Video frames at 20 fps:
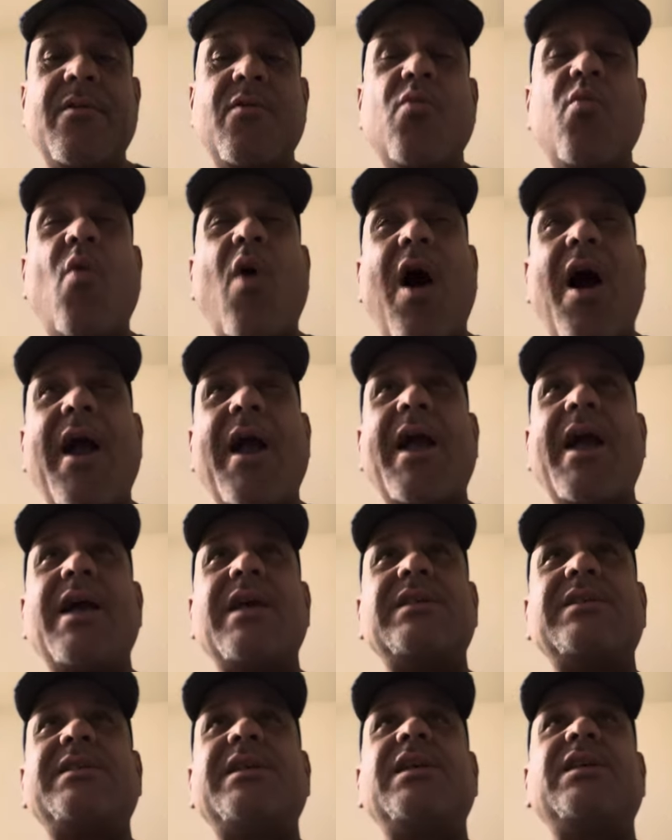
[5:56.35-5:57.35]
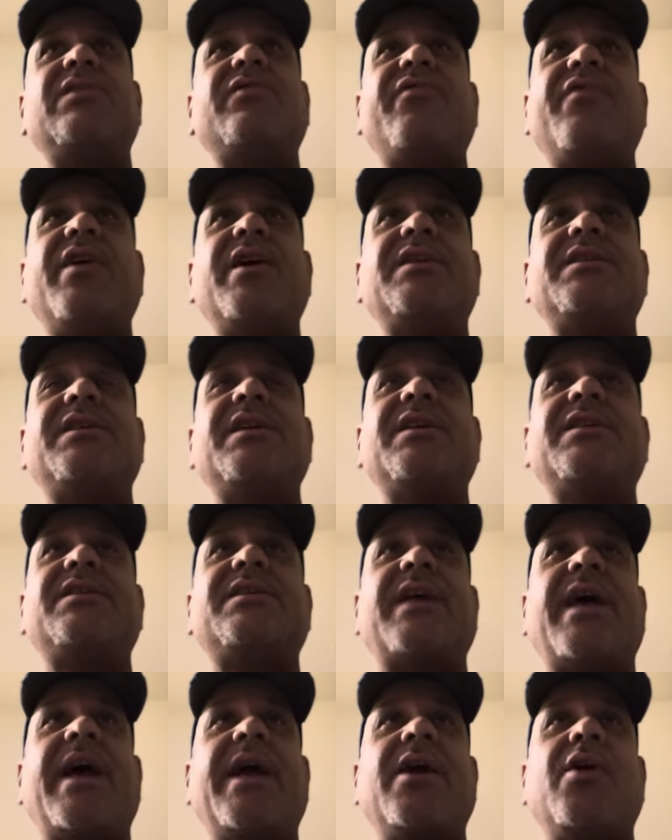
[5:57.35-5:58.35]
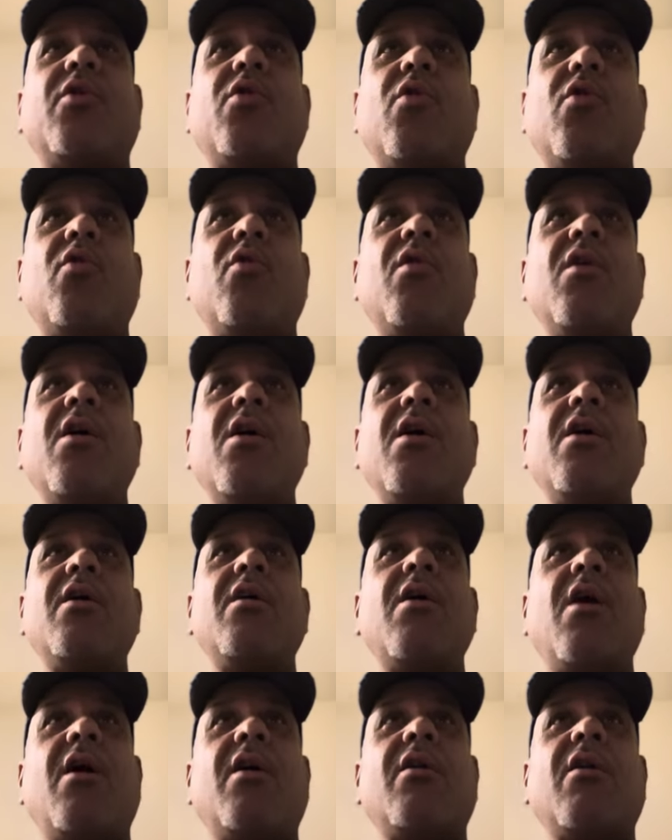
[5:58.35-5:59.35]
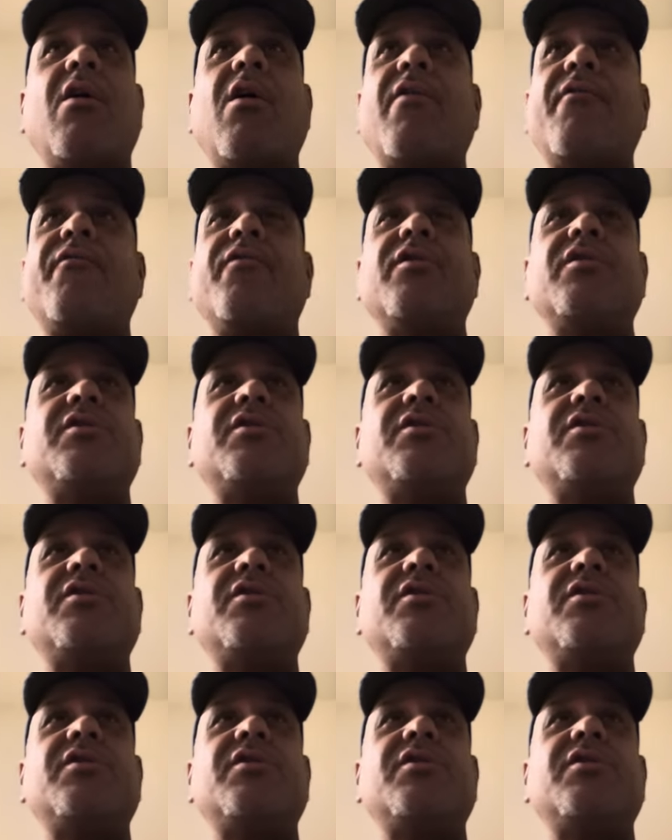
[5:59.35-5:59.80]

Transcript: Why has this vicious cycle gone on for